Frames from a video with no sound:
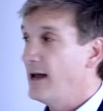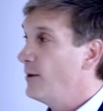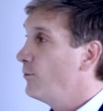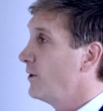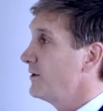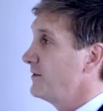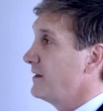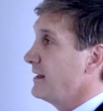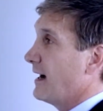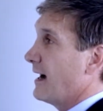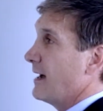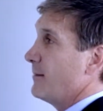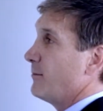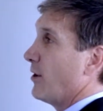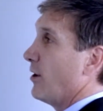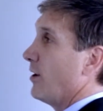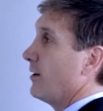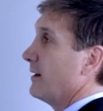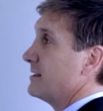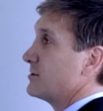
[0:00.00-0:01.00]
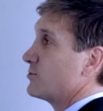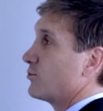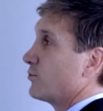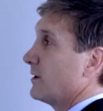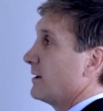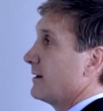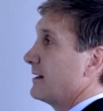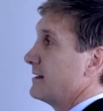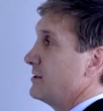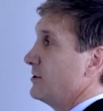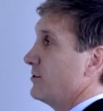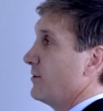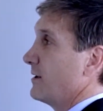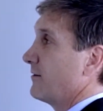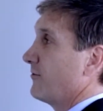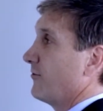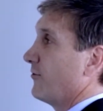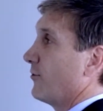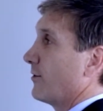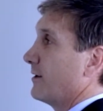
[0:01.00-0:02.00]
and what the eyeball is really doing
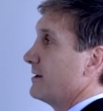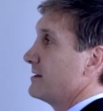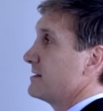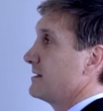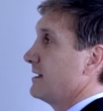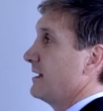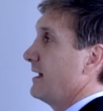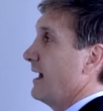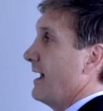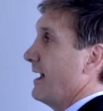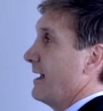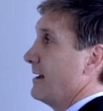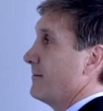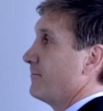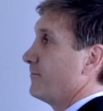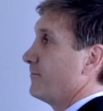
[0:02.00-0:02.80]
for us today.